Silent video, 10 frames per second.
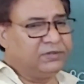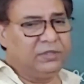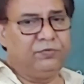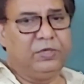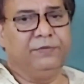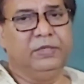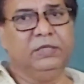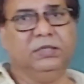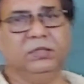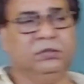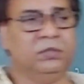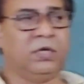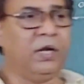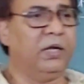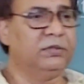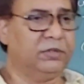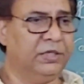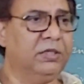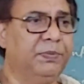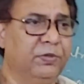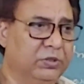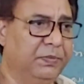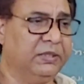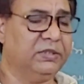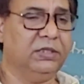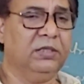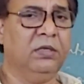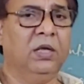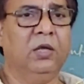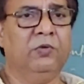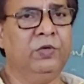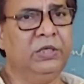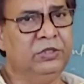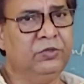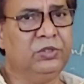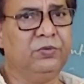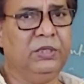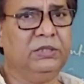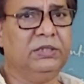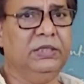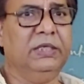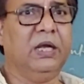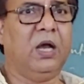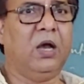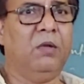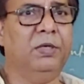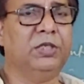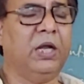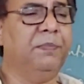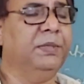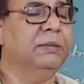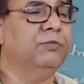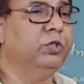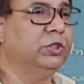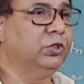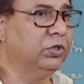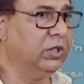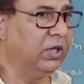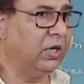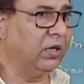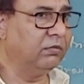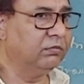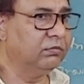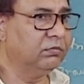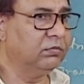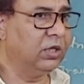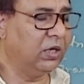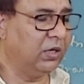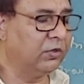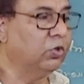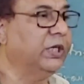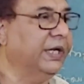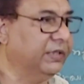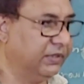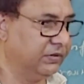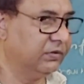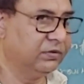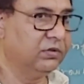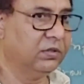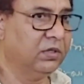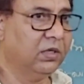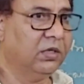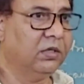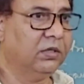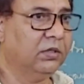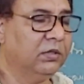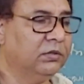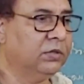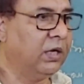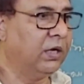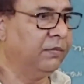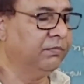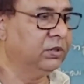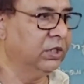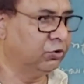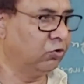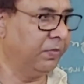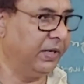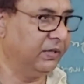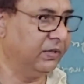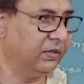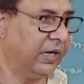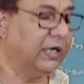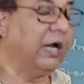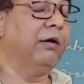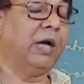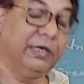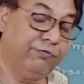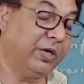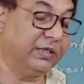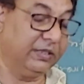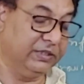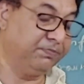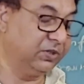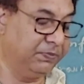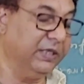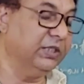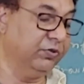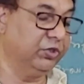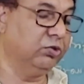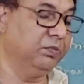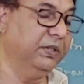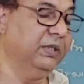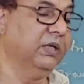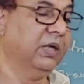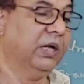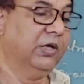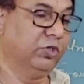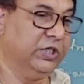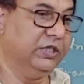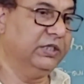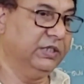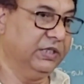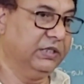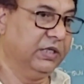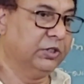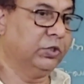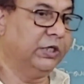But for a general operation, when we run a centrifuge machine, we usually see how much RPM we should rotate the instrument, at what speed you should be